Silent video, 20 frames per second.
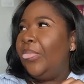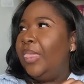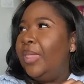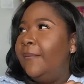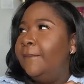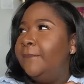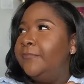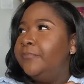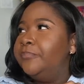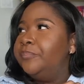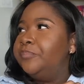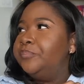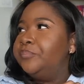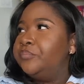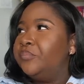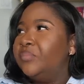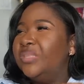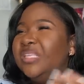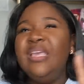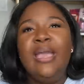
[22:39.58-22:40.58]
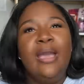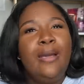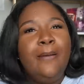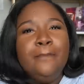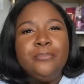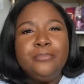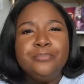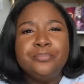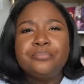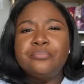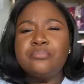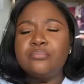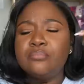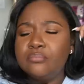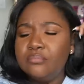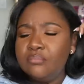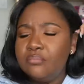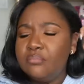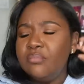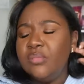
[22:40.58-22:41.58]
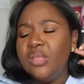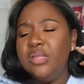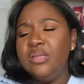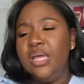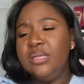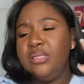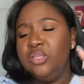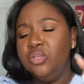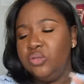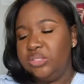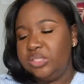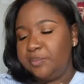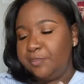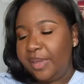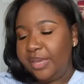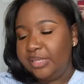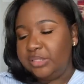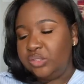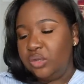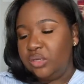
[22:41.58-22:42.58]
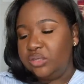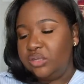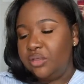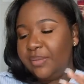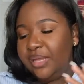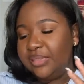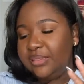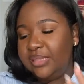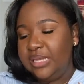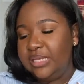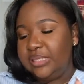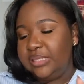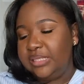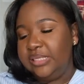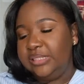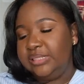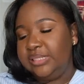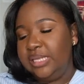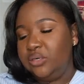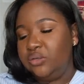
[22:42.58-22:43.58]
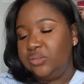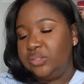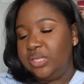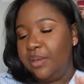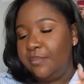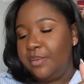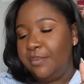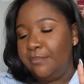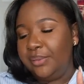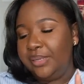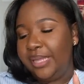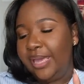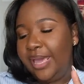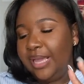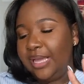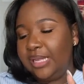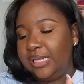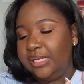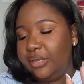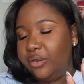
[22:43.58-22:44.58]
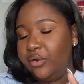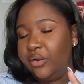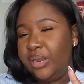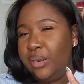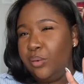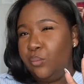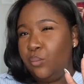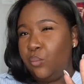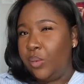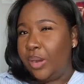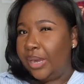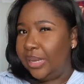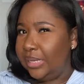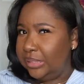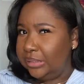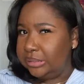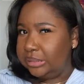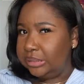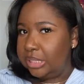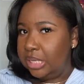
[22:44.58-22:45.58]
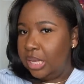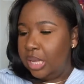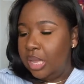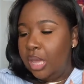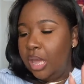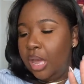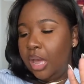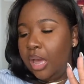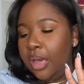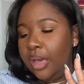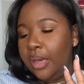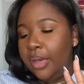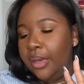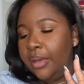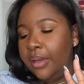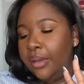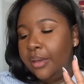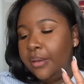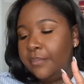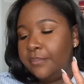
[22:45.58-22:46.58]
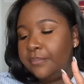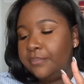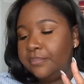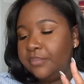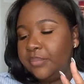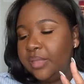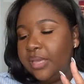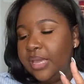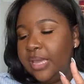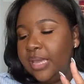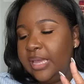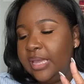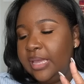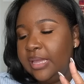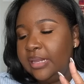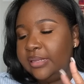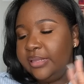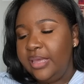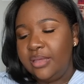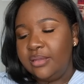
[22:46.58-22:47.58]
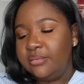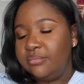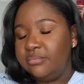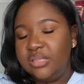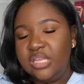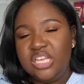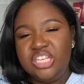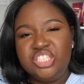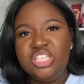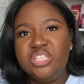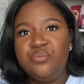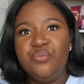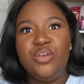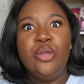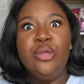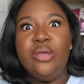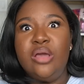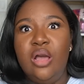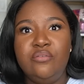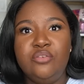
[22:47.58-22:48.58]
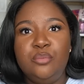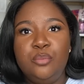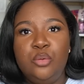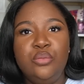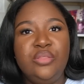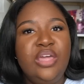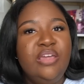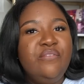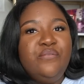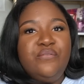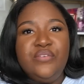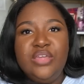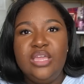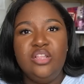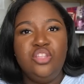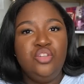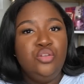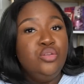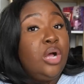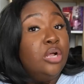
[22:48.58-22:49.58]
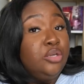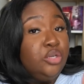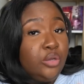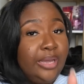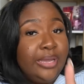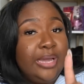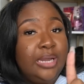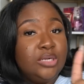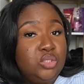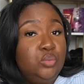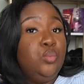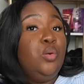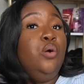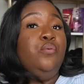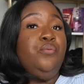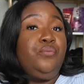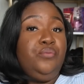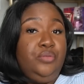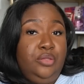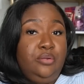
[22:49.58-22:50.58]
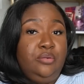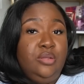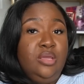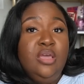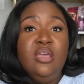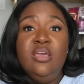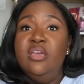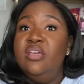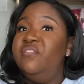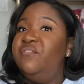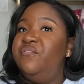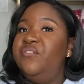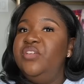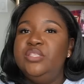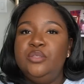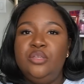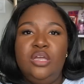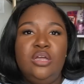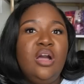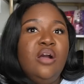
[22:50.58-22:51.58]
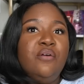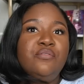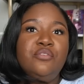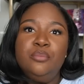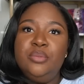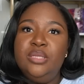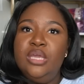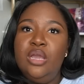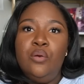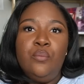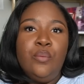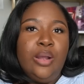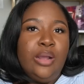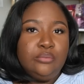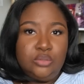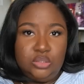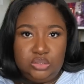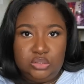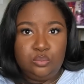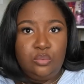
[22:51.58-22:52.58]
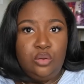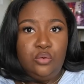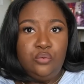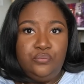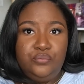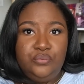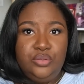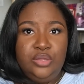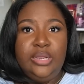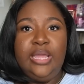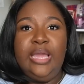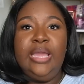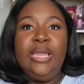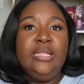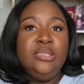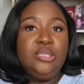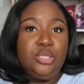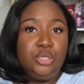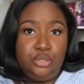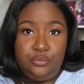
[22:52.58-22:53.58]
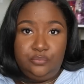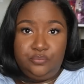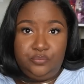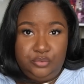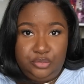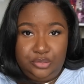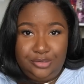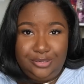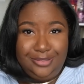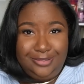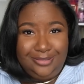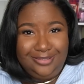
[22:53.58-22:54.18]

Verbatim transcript: Spikes. Yeah, like little spikes on them. I think these sandals come in black, clear, and white. And yeah, it's just very comfortable. They fit, and you all know I got a swole foot. Fits comfortably around the swole foot and the good foot.